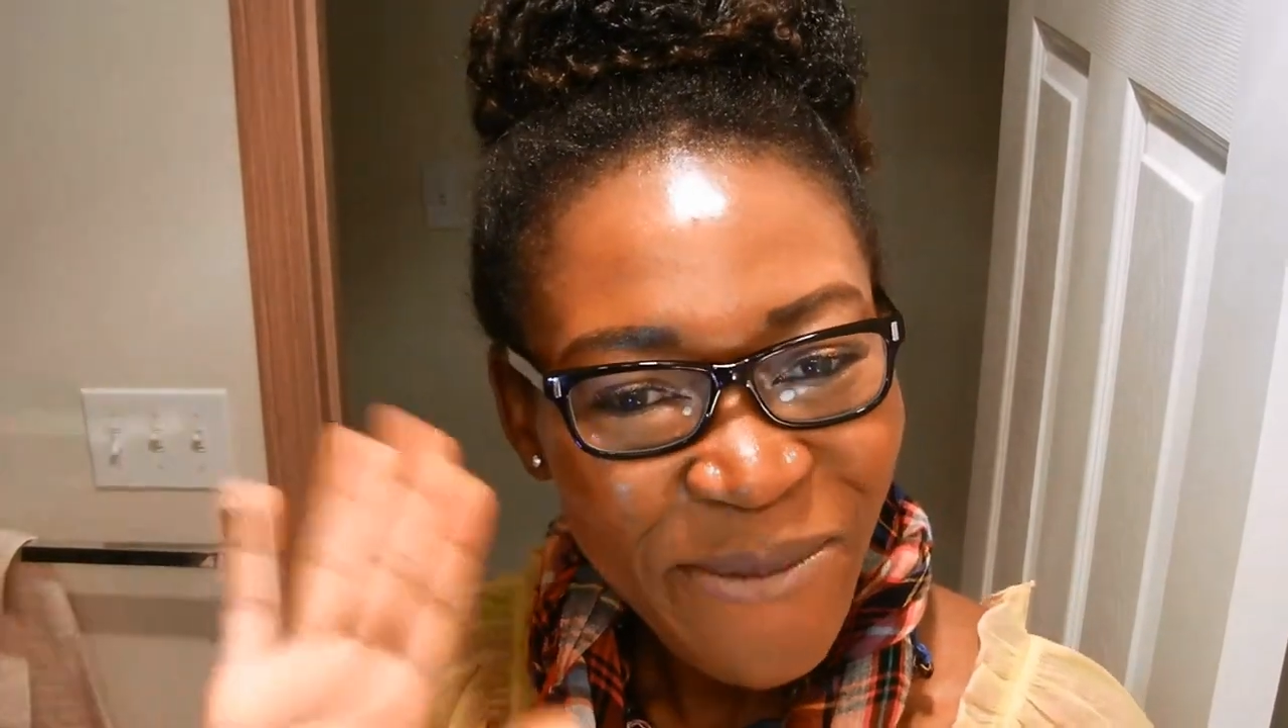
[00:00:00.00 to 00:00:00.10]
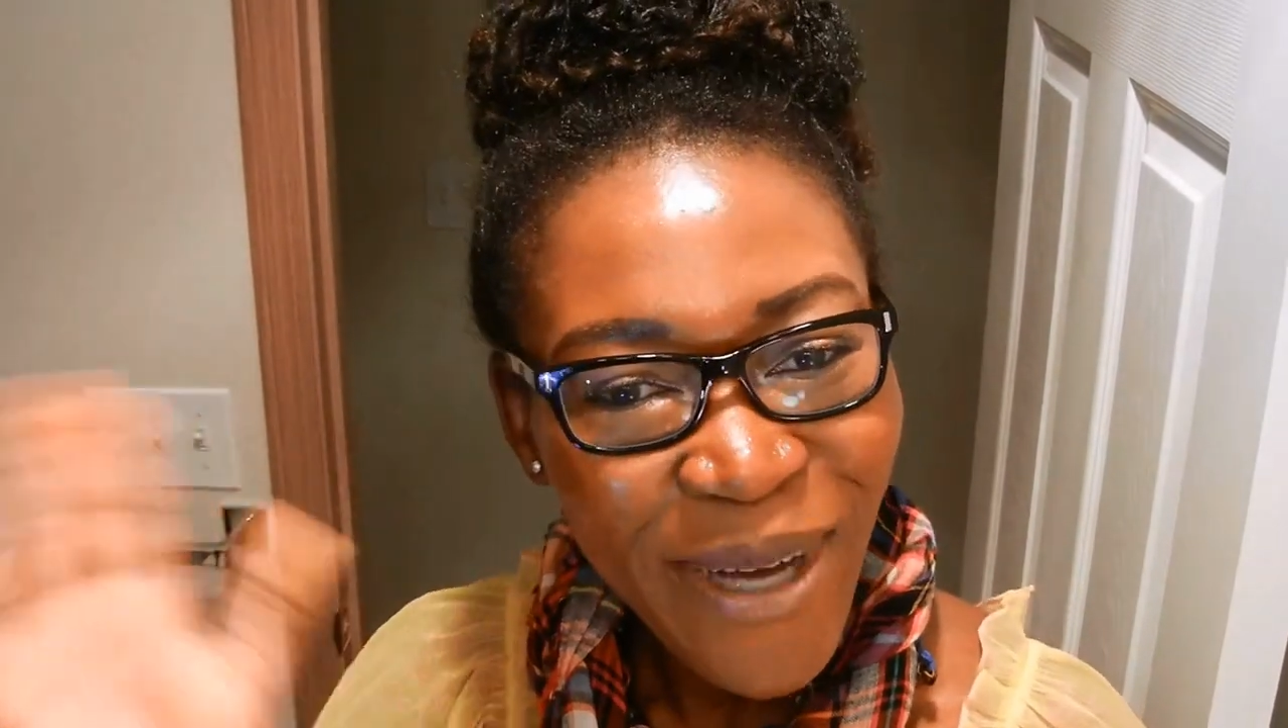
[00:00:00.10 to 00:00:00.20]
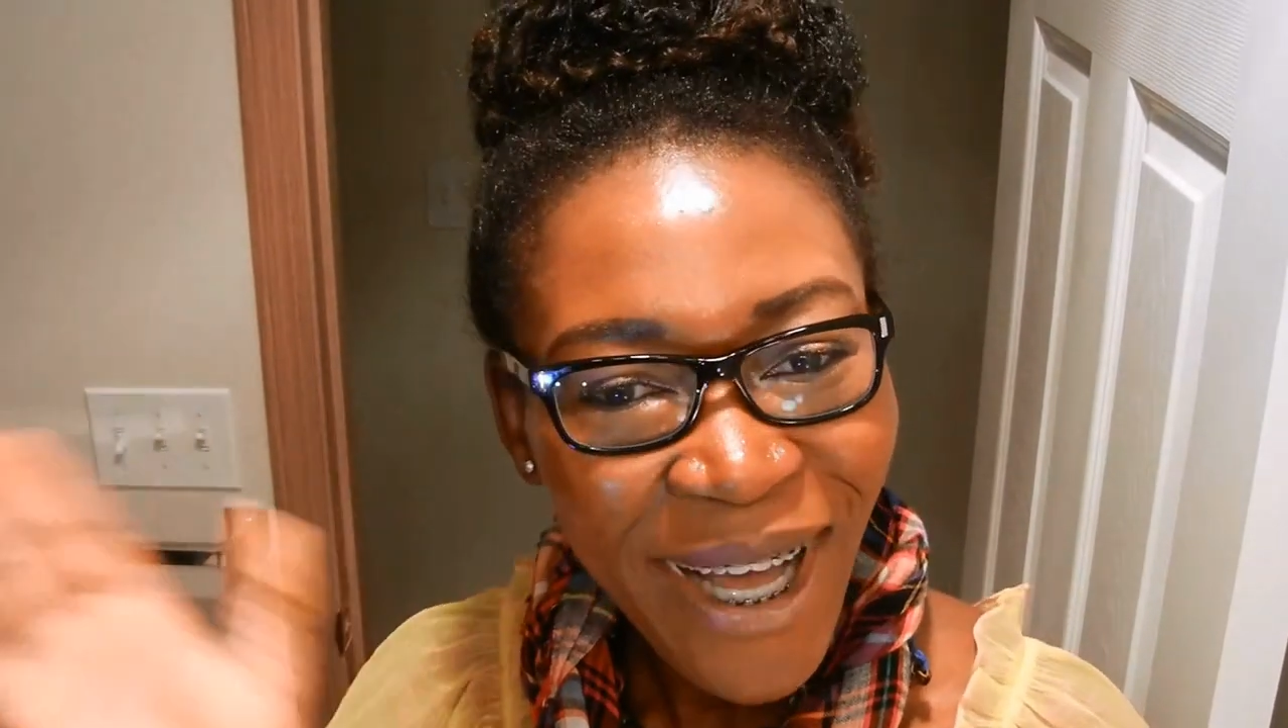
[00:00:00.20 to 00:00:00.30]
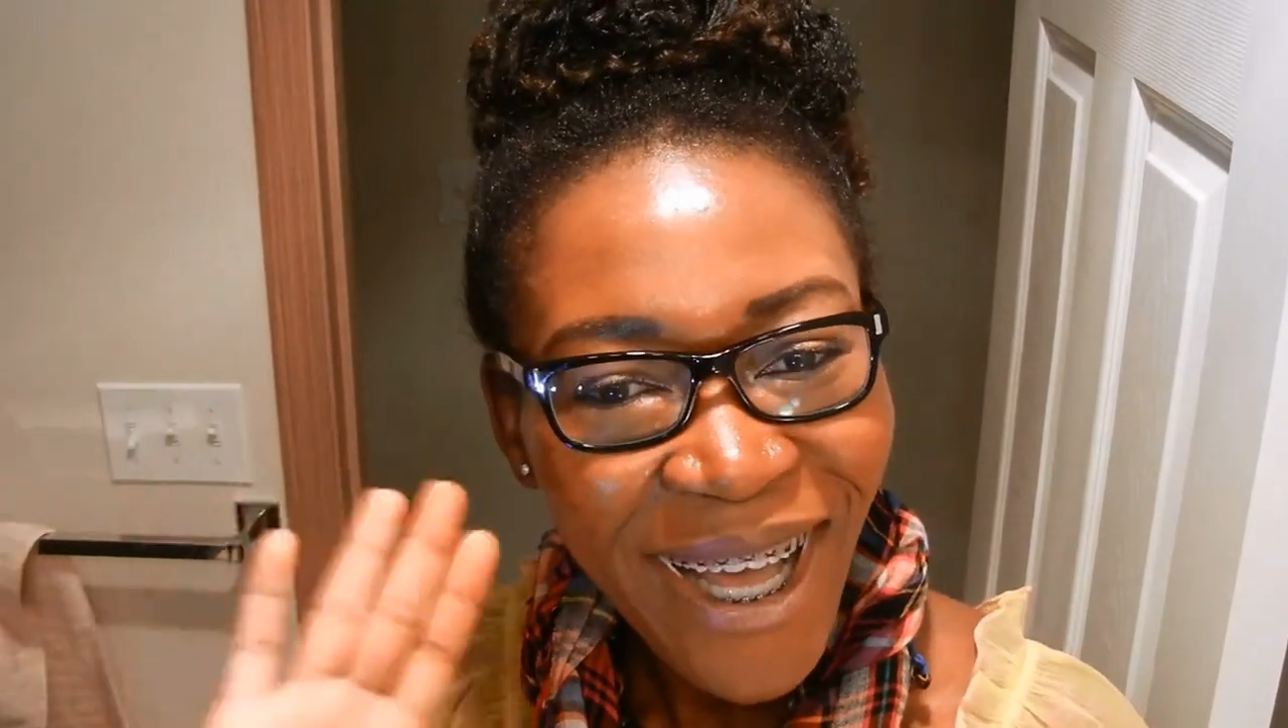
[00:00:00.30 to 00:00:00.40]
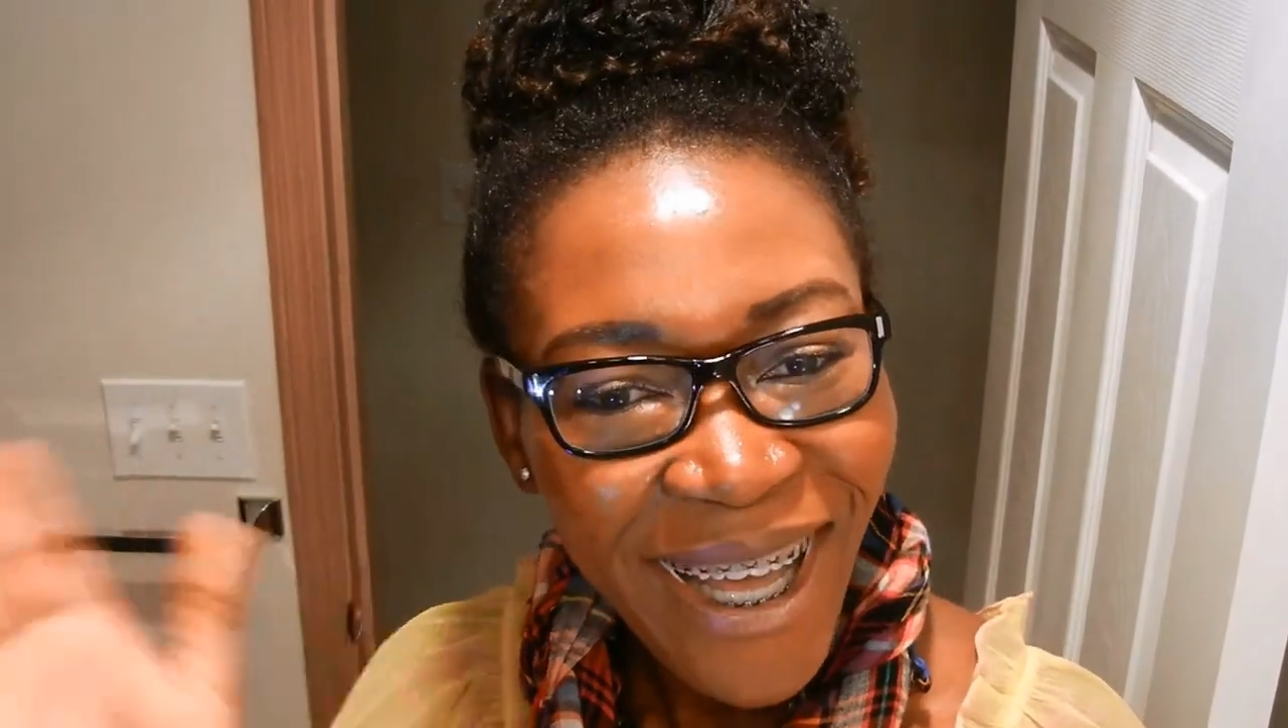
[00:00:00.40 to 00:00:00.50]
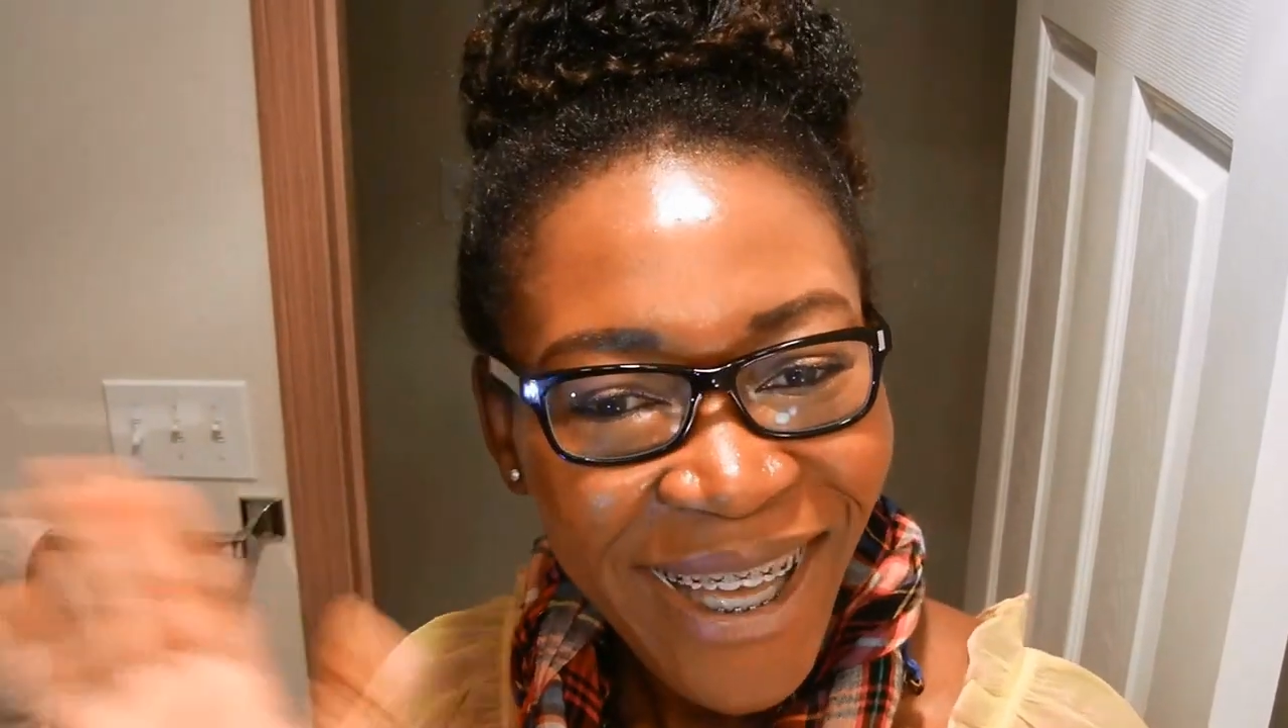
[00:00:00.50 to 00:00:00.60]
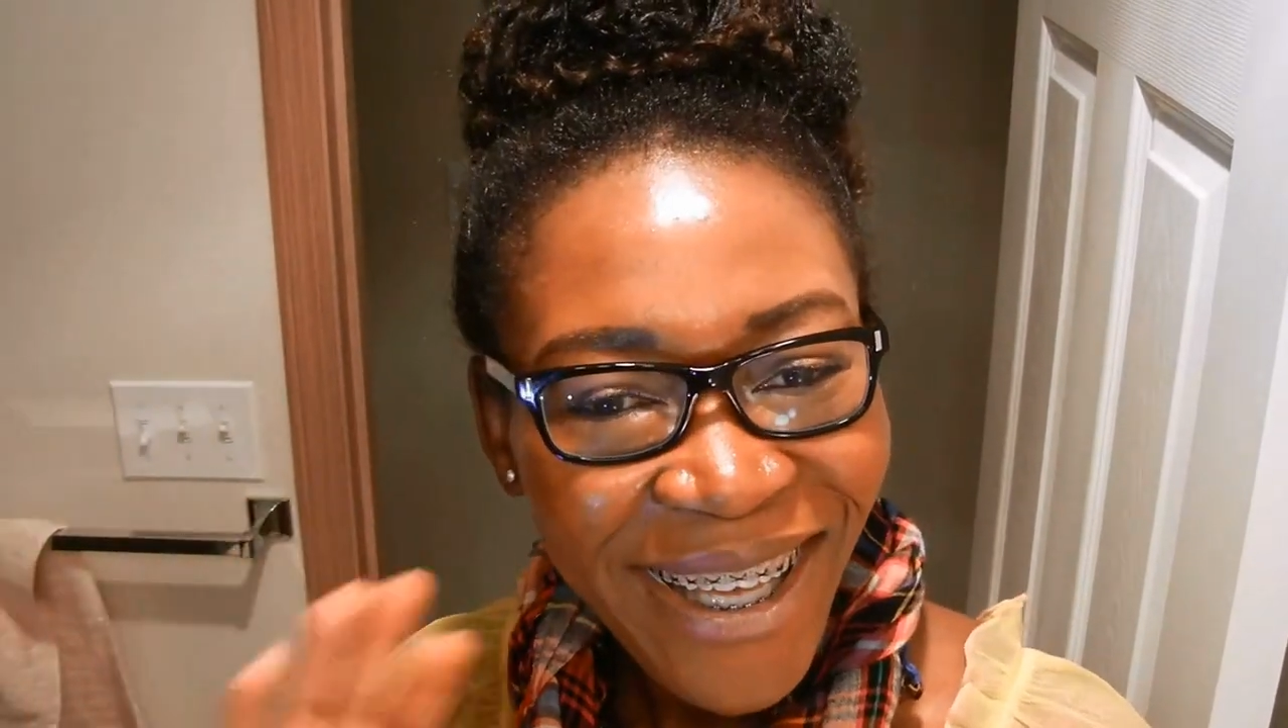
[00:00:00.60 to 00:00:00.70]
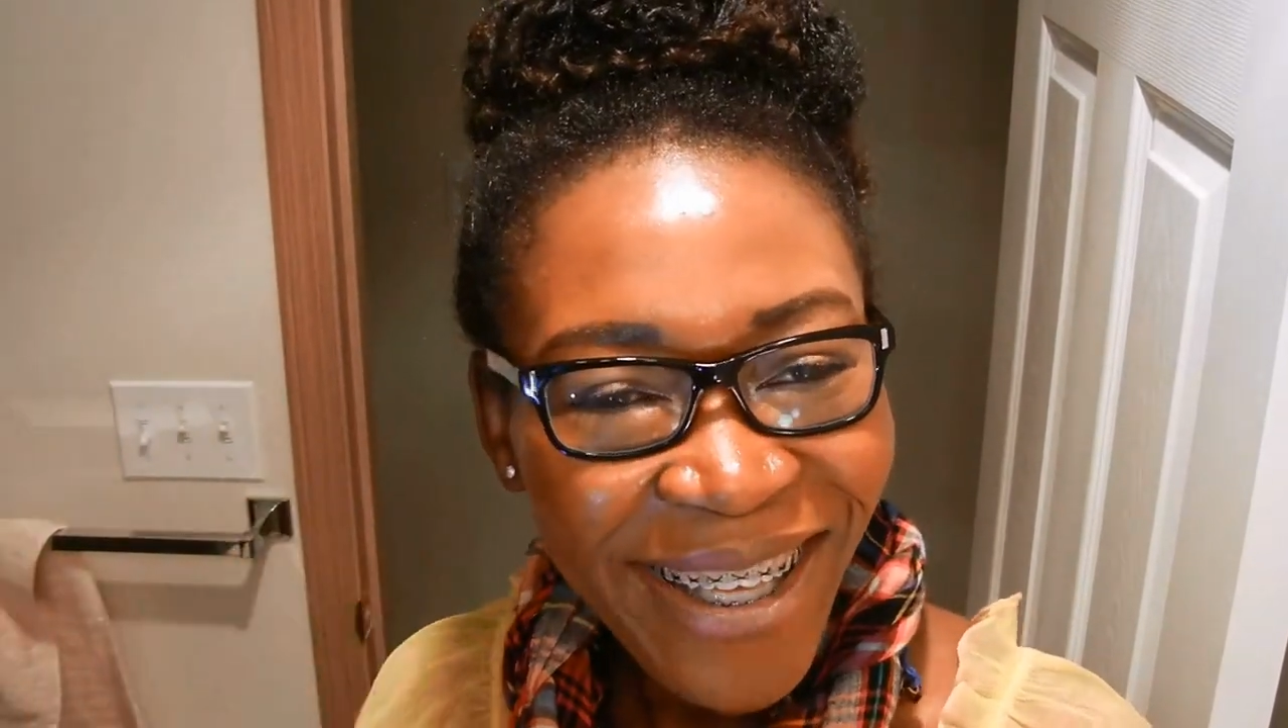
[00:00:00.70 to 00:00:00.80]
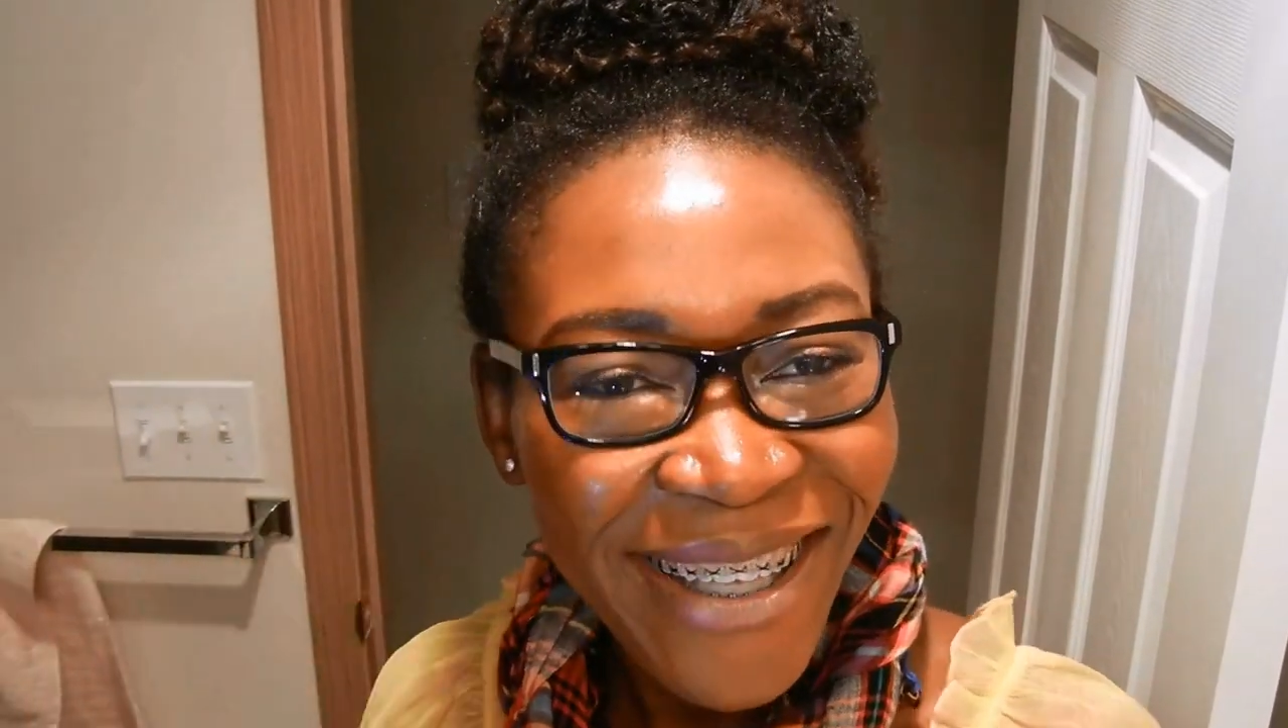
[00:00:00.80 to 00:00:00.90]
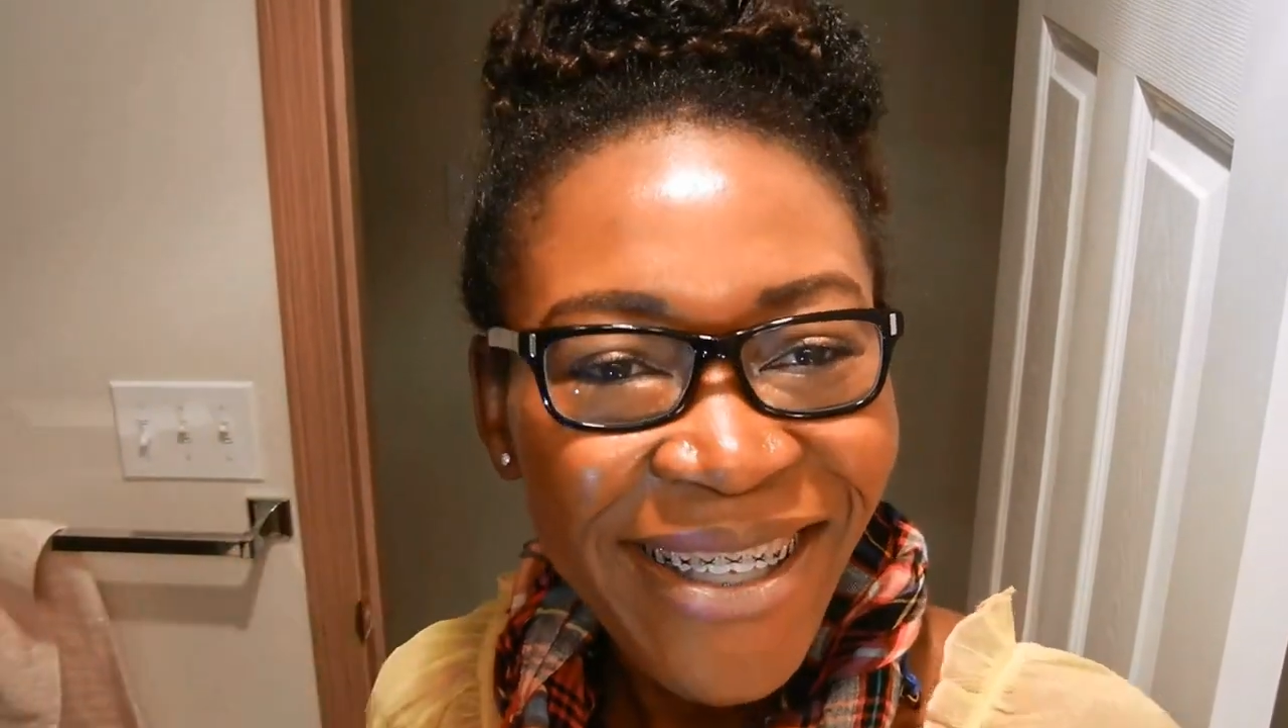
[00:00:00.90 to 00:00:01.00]

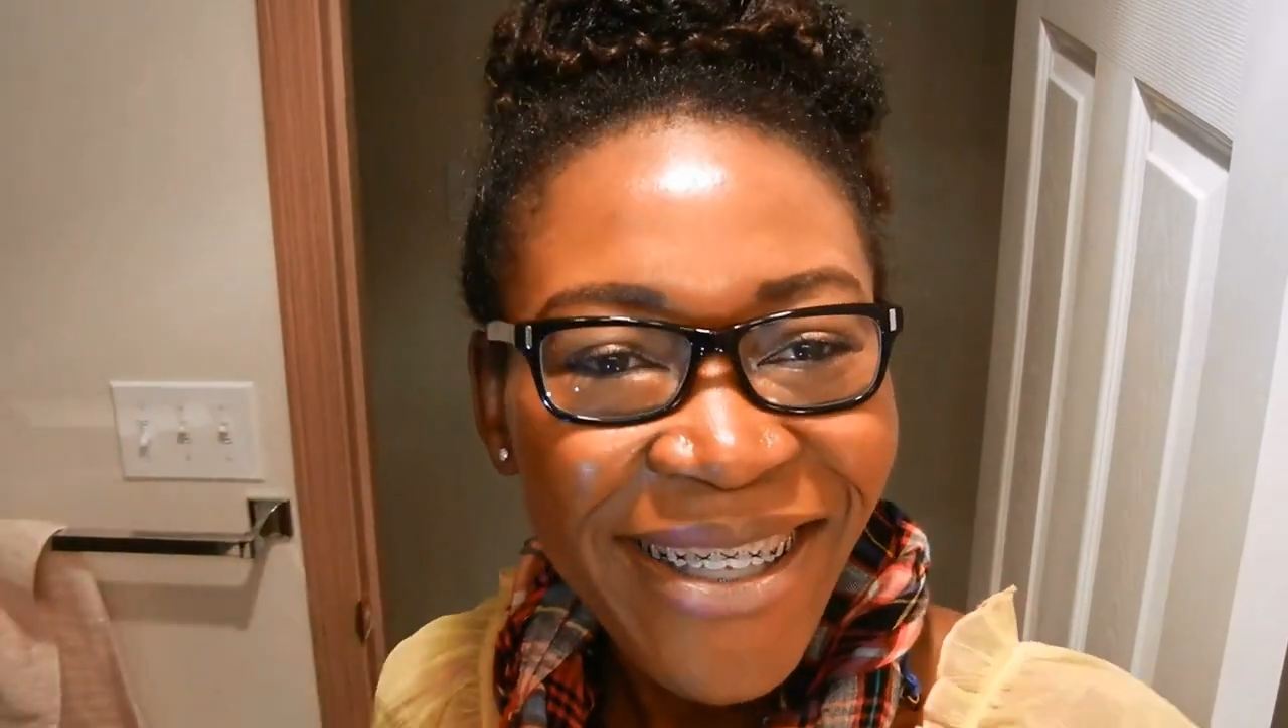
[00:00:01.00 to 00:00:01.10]
Bye.